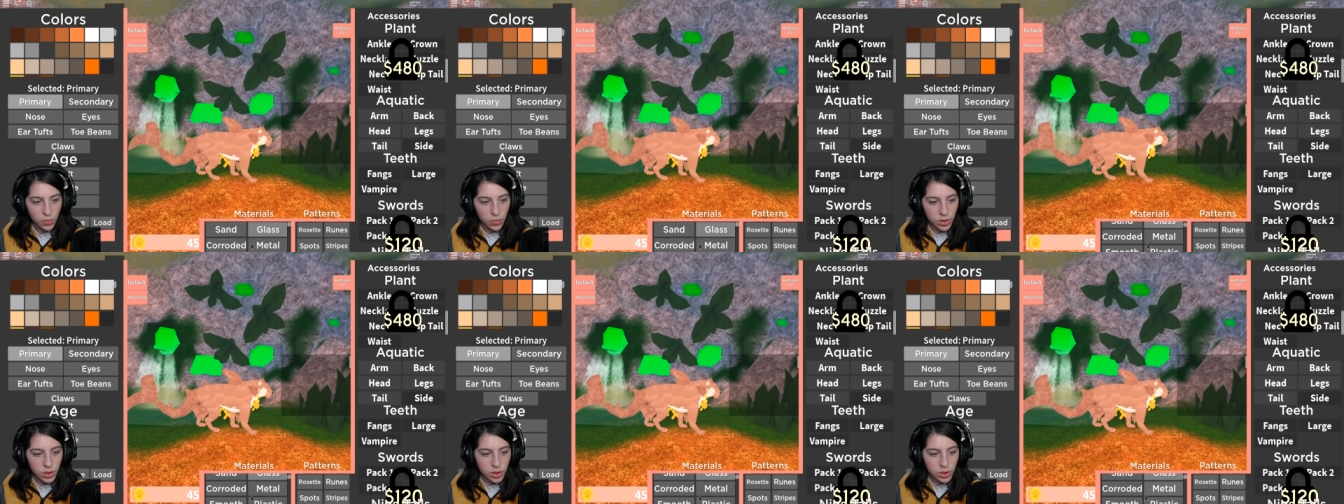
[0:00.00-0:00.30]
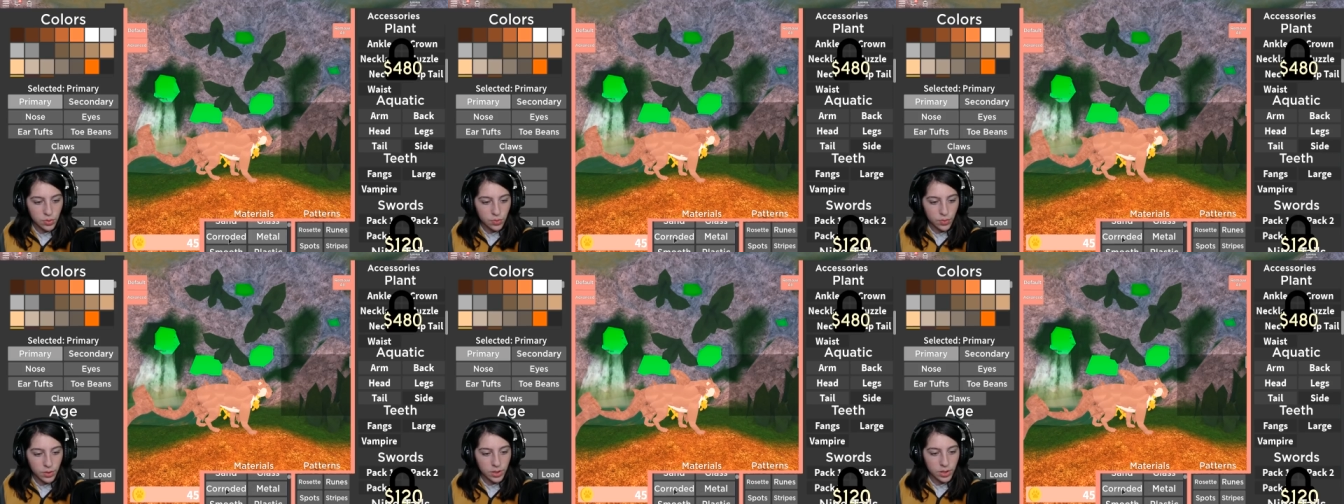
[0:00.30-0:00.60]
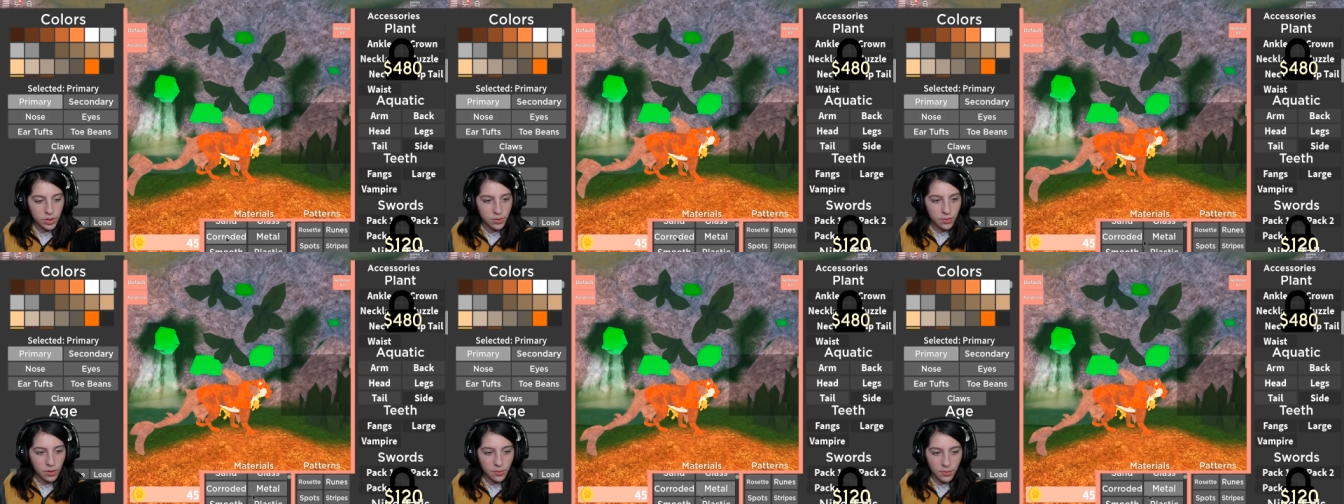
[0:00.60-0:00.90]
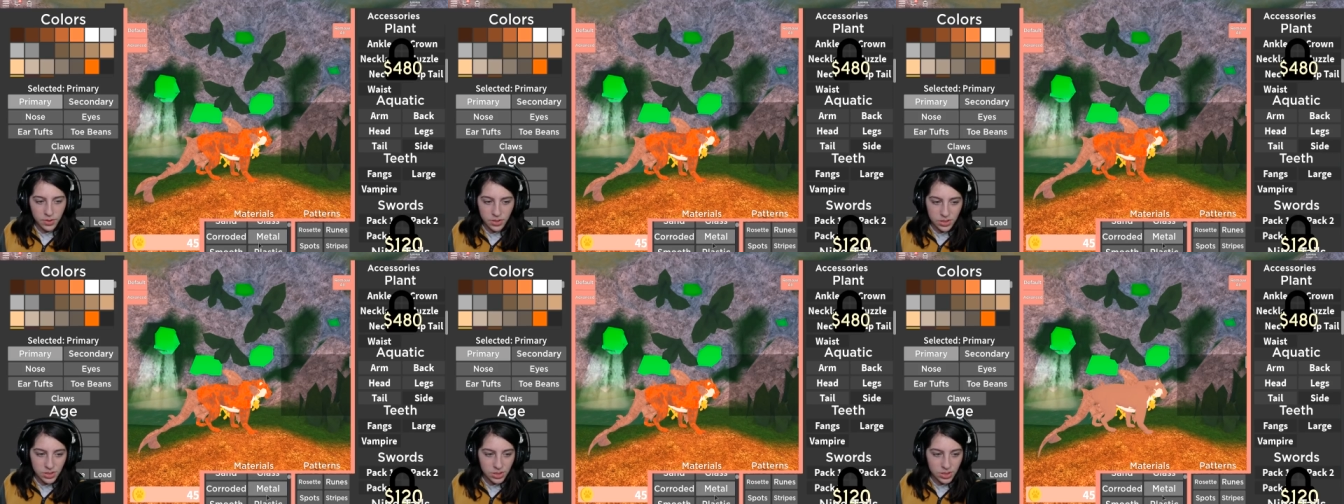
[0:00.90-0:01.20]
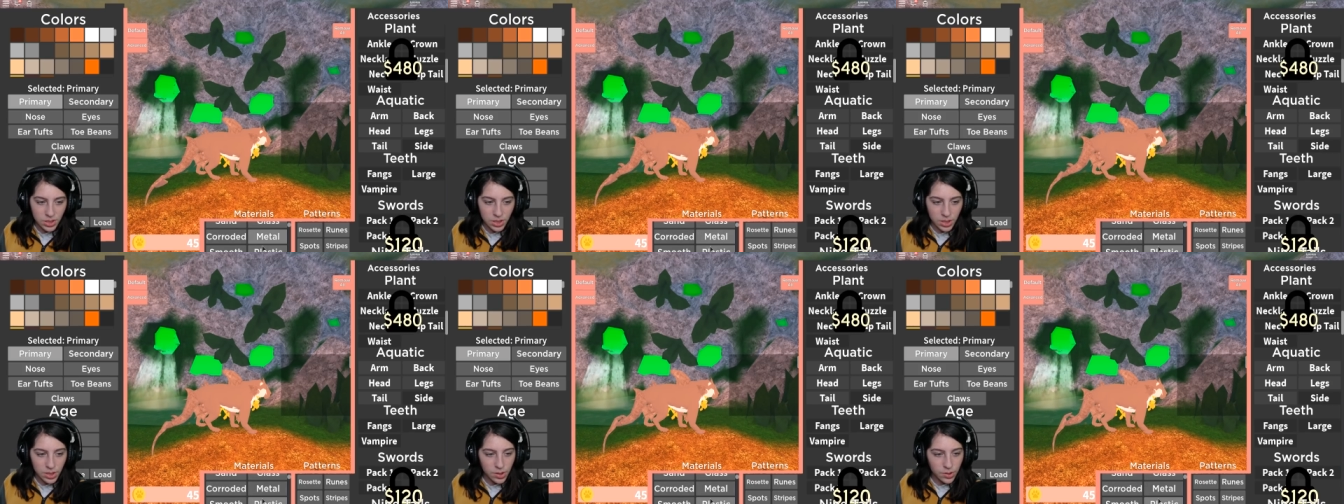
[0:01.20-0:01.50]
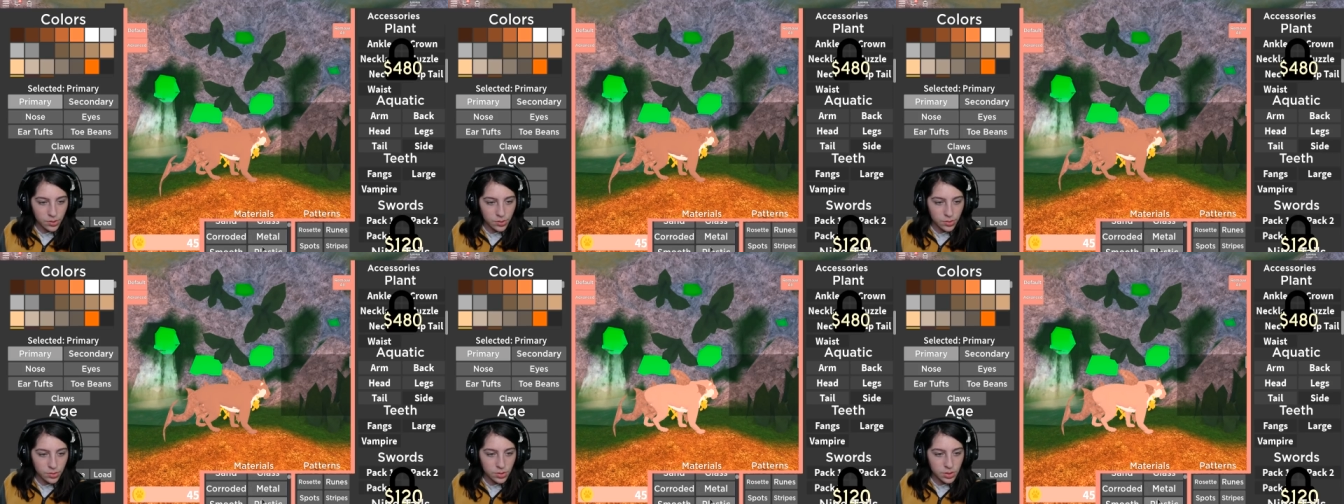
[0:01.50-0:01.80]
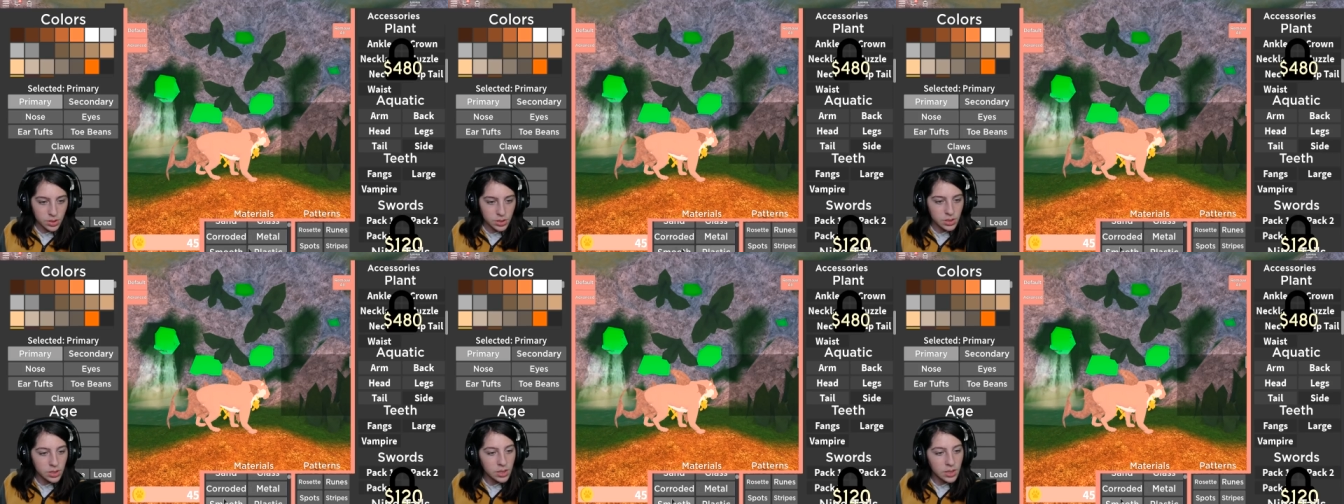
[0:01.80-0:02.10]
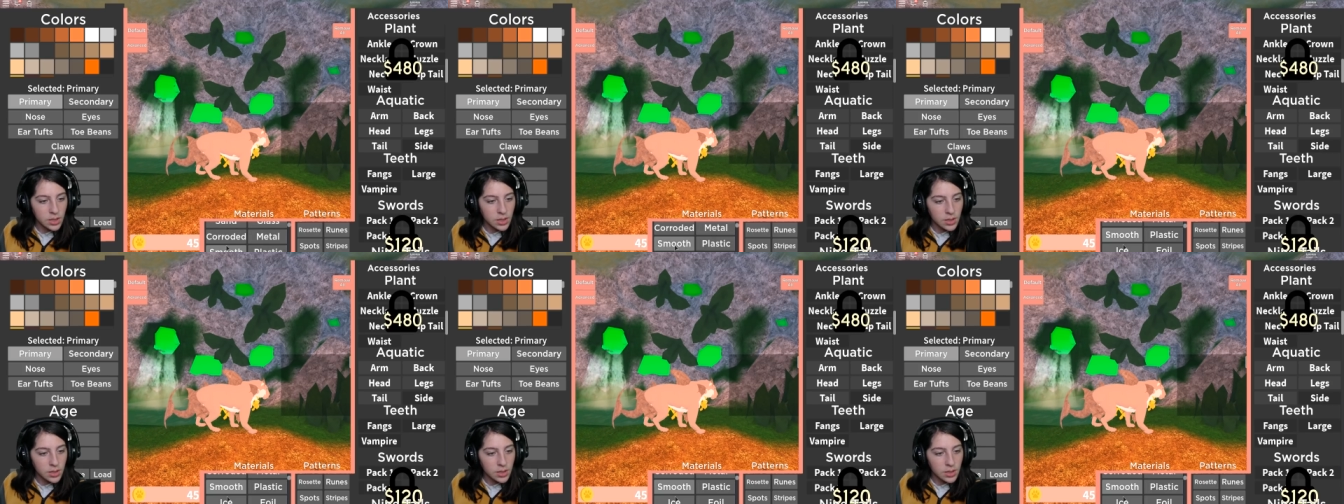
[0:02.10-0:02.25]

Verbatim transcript: Which one do we want to use?